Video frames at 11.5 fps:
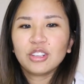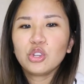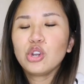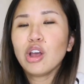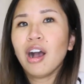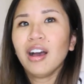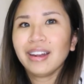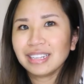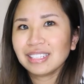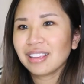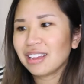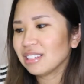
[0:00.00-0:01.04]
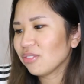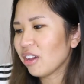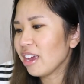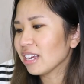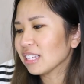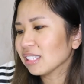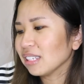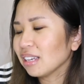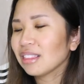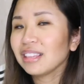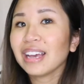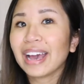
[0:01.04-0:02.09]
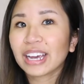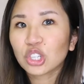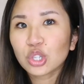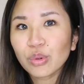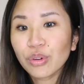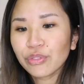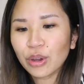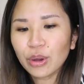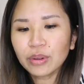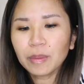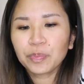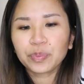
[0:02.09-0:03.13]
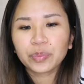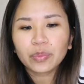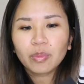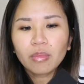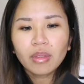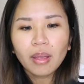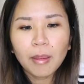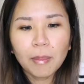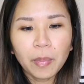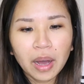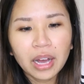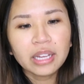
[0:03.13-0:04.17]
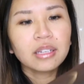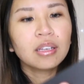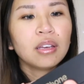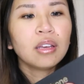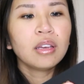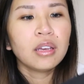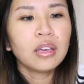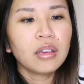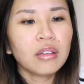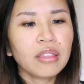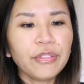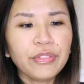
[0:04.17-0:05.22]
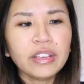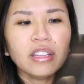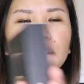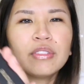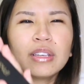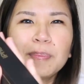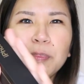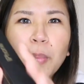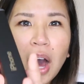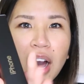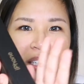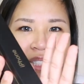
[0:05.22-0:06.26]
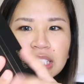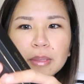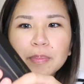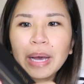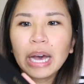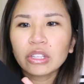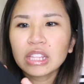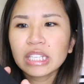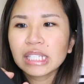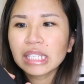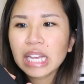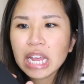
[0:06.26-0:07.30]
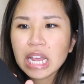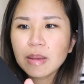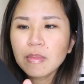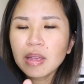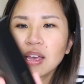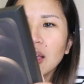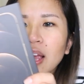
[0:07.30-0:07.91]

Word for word: not as satisfying as like the actual phone, but the feel of the box is about the same.